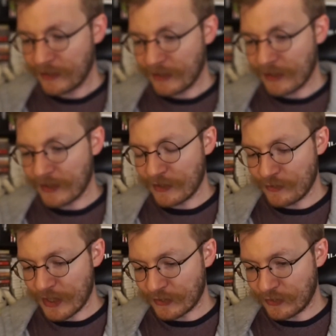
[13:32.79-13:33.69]
And then you
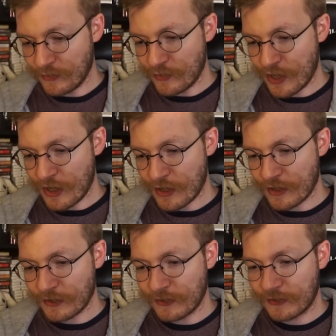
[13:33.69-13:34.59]
get 2
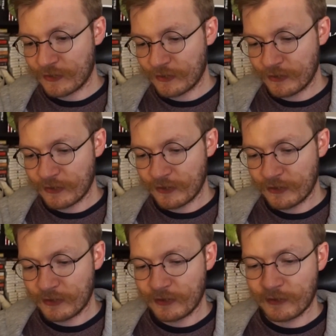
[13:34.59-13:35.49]
cards,
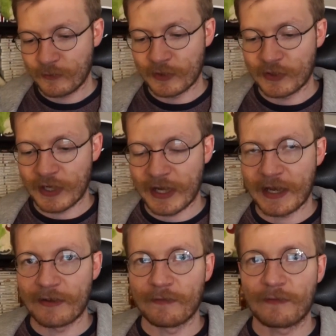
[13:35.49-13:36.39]
which I have